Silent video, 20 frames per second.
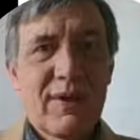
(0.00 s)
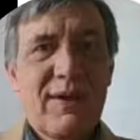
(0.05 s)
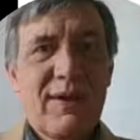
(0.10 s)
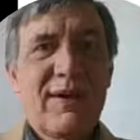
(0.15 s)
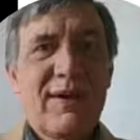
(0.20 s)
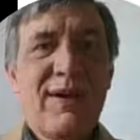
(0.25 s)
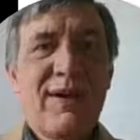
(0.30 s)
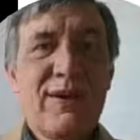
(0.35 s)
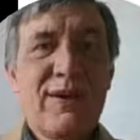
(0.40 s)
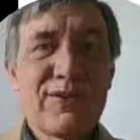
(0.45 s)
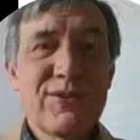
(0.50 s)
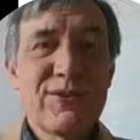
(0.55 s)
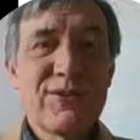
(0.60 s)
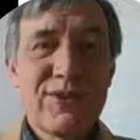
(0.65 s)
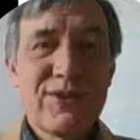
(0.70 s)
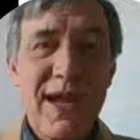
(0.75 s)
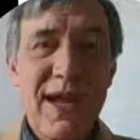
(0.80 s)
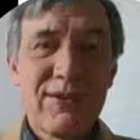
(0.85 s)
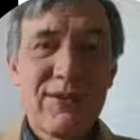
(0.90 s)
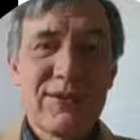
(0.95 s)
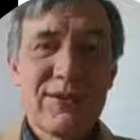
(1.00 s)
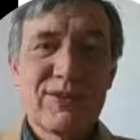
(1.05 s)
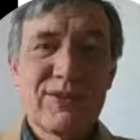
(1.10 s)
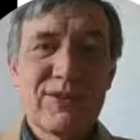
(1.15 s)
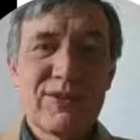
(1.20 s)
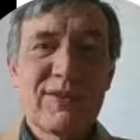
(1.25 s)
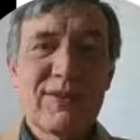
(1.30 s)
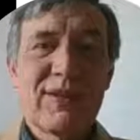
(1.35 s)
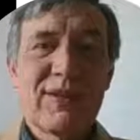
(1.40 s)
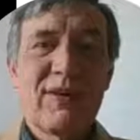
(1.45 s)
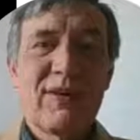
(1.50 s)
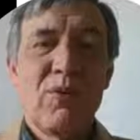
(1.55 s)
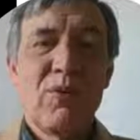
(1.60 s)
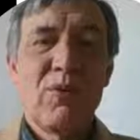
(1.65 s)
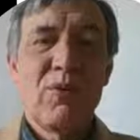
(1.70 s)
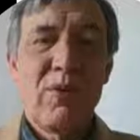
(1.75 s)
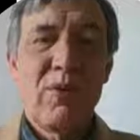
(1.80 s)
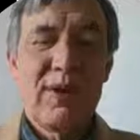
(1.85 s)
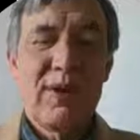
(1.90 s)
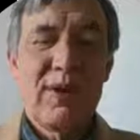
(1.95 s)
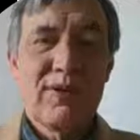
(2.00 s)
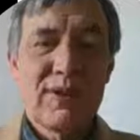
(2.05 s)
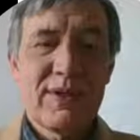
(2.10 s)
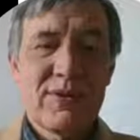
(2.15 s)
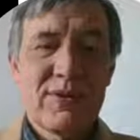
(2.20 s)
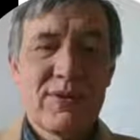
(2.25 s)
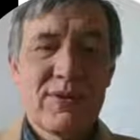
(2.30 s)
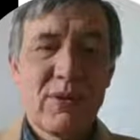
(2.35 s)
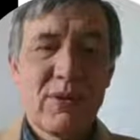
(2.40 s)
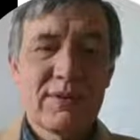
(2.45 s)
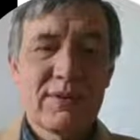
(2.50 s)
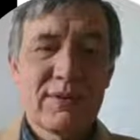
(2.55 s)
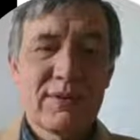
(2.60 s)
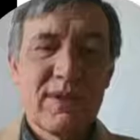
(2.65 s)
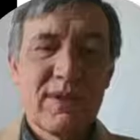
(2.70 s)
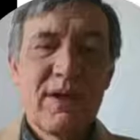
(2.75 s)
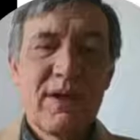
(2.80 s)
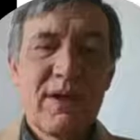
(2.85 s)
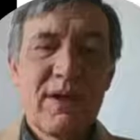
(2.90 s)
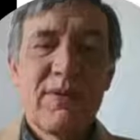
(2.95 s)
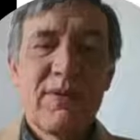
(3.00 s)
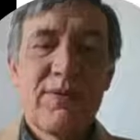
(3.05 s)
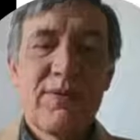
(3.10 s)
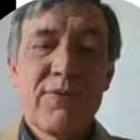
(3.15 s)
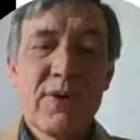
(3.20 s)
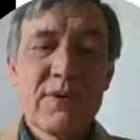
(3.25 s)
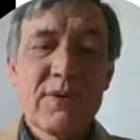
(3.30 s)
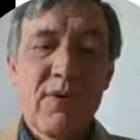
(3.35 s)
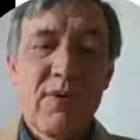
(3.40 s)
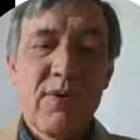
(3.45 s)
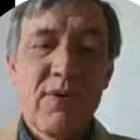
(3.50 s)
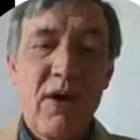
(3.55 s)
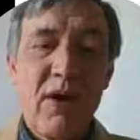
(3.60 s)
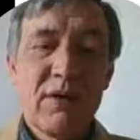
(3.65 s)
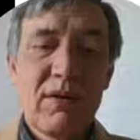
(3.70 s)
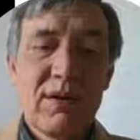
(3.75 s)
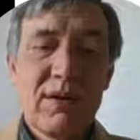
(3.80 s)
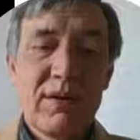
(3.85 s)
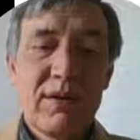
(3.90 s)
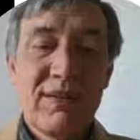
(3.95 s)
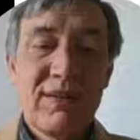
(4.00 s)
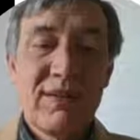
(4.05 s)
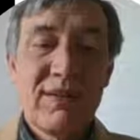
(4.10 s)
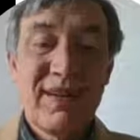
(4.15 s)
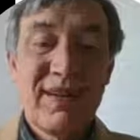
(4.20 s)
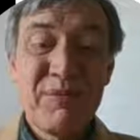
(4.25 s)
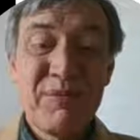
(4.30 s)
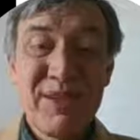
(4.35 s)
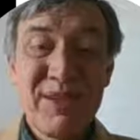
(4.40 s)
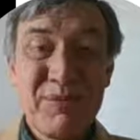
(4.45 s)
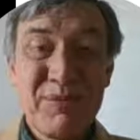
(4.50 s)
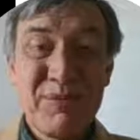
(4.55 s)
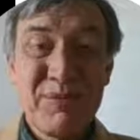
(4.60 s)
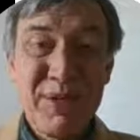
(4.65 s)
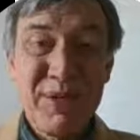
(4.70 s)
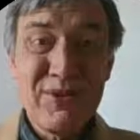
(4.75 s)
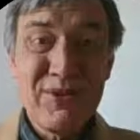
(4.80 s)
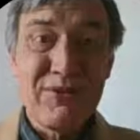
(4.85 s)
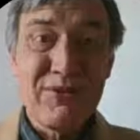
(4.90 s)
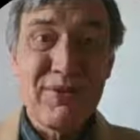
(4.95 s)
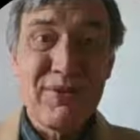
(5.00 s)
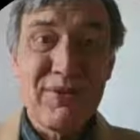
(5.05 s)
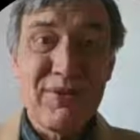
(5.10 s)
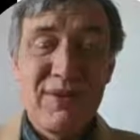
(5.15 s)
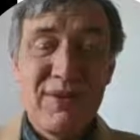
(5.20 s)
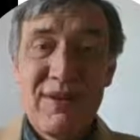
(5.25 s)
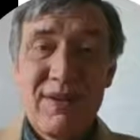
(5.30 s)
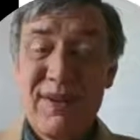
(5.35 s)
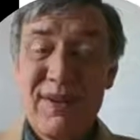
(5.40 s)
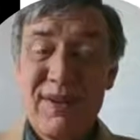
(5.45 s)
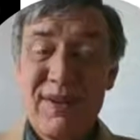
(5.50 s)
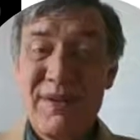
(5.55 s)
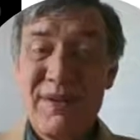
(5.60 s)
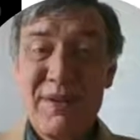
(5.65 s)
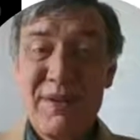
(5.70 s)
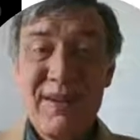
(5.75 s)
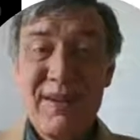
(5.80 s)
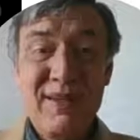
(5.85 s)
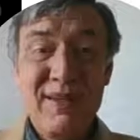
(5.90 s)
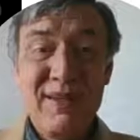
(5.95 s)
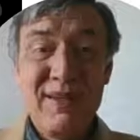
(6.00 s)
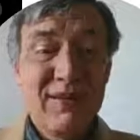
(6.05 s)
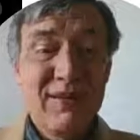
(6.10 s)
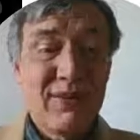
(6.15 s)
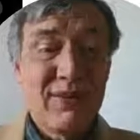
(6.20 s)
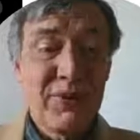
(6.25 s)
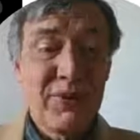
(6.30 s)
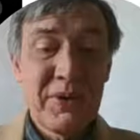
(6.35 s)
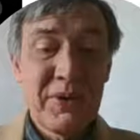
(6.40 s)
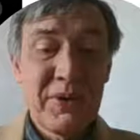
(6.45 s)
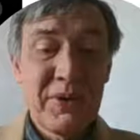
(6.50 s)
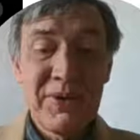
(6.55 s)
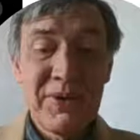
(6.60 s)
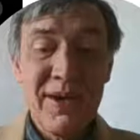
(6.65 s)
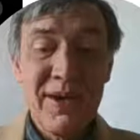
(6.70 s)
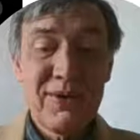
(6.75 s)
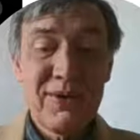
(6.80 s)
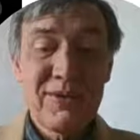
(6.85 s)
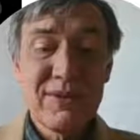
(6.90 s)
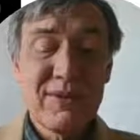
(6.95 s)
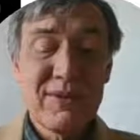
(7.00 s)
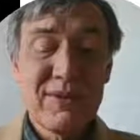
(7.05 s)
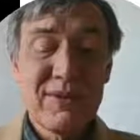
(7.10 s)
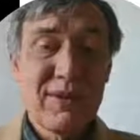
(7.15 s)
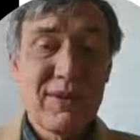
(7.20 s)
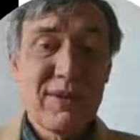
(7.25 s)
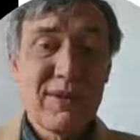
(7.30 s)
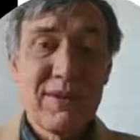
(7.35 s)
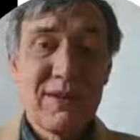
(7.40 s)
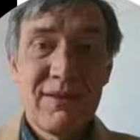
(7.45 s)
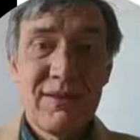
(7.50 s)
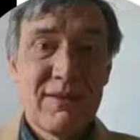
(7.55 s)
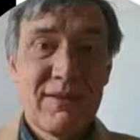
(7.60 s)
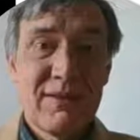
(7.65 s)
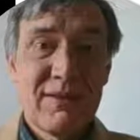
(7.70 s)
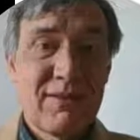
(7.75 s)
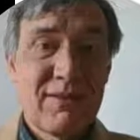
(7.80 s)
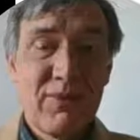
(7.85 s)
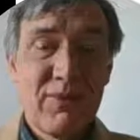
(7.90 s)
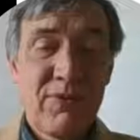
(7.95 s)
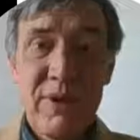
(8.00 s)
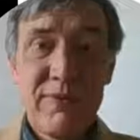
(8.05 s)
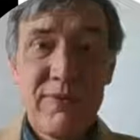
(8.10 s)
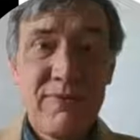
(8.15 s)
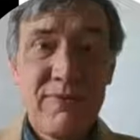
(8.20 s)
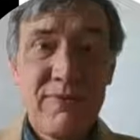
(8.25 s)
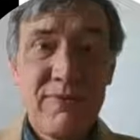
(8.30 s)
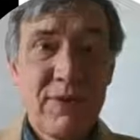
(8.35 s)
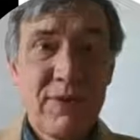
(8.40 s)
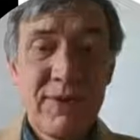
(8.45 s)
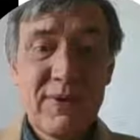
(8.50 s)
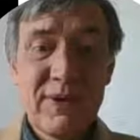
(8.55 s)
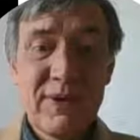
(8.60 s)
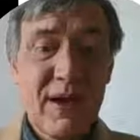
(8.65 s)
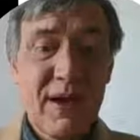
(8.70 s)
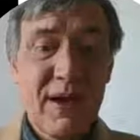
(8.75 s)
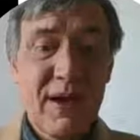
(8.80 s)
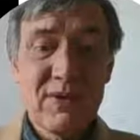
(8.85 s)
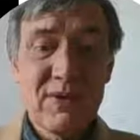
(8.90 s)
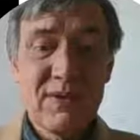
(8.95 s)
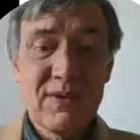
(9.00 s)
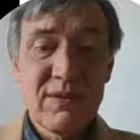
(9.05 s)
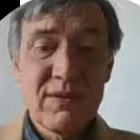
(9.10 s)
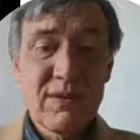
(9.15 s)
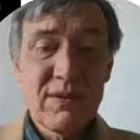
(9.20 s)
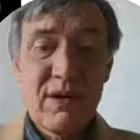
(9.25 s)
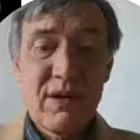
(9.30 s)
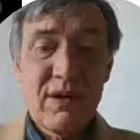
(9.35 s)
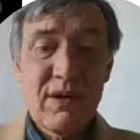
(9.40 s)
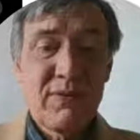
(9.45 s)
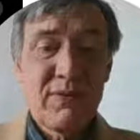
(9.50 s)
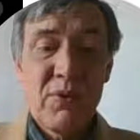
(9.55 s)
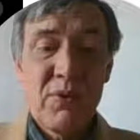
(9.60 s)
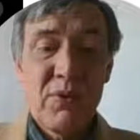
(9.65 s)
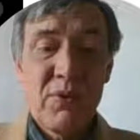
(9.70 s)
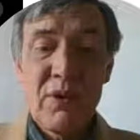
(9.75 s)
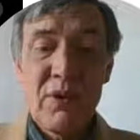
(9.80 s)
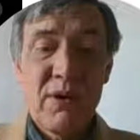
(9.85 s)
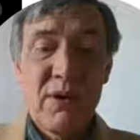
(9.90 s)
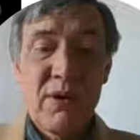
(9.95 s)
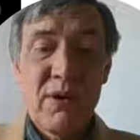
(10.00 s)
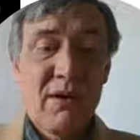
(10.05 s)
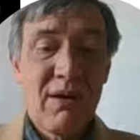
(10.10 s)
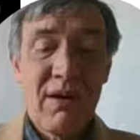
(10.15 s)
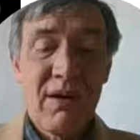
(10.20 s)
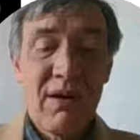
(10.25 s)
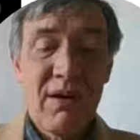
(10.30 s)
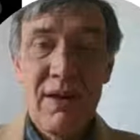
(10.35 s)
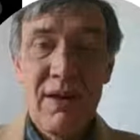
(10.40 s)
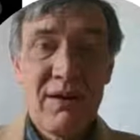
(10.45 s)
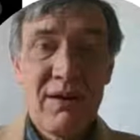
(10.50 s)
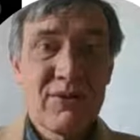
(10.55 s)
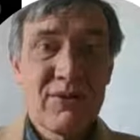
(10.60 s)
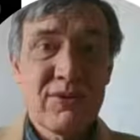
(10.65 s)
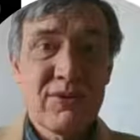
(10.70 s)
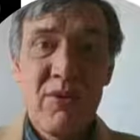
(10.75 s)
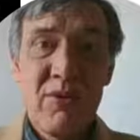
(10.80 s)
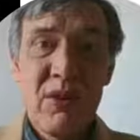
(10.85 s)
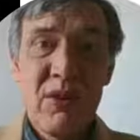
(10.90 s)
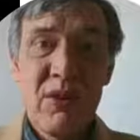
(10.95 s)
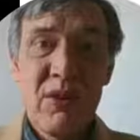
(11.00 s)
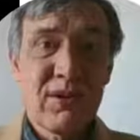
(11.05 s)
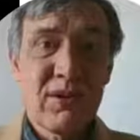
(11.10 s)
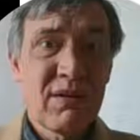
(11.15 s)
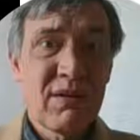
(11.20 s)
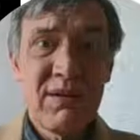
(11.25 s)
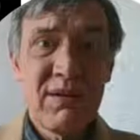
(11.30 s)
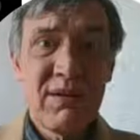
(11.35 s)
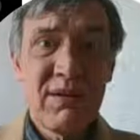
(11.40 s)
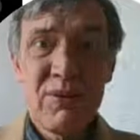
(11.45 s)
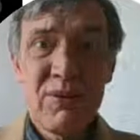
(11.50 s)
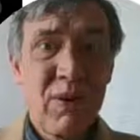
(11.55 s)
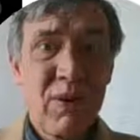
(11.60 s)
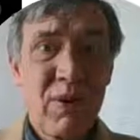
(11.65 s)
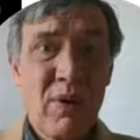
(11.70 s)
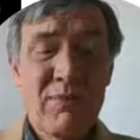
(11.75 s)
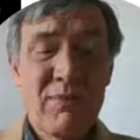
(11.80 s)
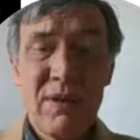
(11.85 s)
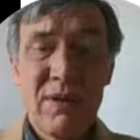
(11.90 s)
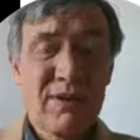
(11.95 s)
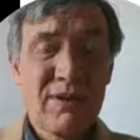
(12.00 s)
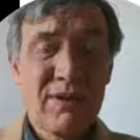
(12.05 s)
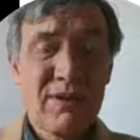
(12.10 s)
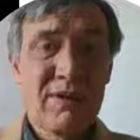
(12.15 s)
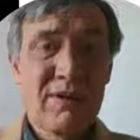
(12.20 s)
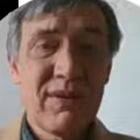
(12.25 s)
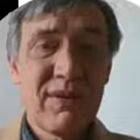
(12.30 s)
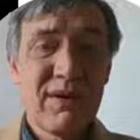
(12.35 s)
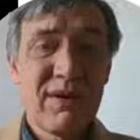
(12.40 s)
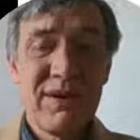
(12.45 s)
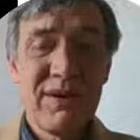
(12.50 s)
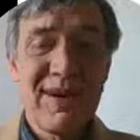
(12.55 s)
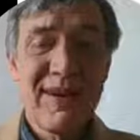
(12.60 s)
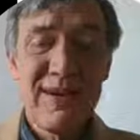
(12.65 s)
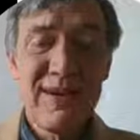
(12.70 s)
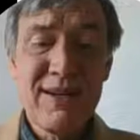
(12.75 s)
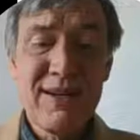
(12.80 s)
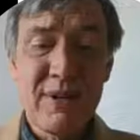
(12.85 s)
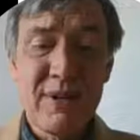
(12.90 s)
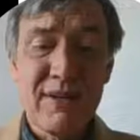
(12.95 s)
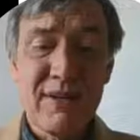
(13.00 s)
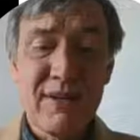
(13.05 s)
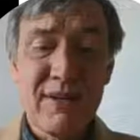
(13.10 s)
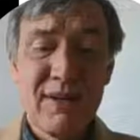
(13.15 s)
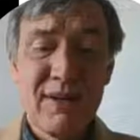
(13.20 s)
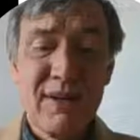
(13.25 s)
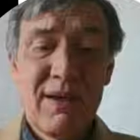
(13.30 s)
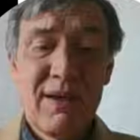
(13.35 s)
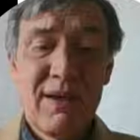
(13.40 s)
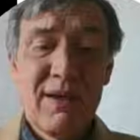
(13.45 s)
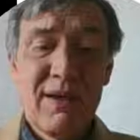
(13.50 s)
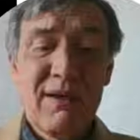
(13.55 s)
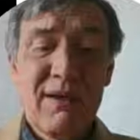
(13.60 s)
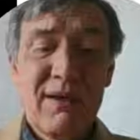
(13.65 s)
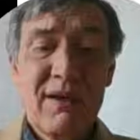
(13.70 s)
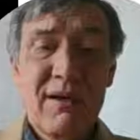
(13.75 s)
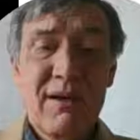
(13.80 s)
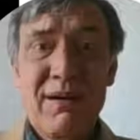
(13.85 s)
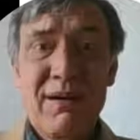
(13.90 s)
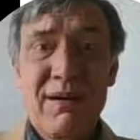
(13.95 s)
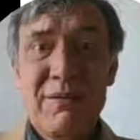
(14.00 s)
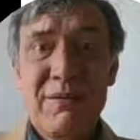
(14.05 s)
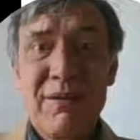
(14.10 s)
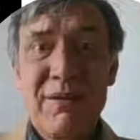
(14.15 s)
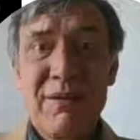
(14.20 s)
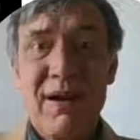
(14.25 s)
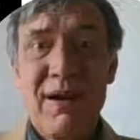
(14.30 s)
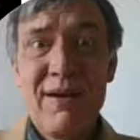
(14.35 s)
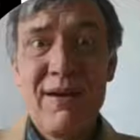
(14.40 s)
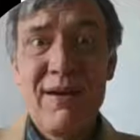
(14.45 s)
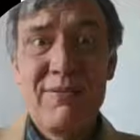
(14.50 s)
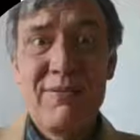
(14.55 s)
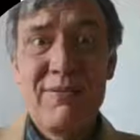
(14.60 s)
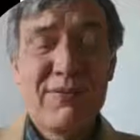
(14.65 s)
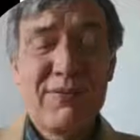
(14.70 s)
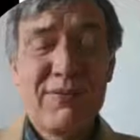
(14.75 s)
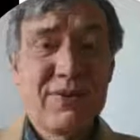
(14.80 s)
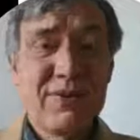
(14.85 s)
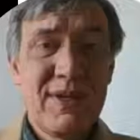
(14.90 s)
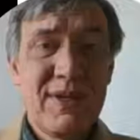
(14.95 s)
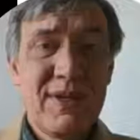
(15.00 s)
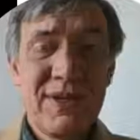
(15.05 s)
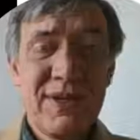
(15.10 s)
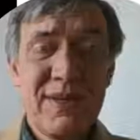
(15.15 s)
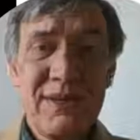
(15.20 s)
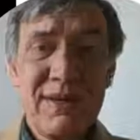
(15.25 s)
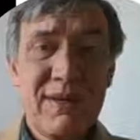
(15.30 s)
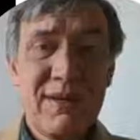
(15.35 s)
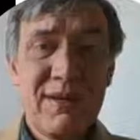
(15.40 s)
here's a challenge with a consultant. First of all, they can be expensive. They can be $30,000, $40,000, $50,000 for a smaller, like 1 month engagement. I've seen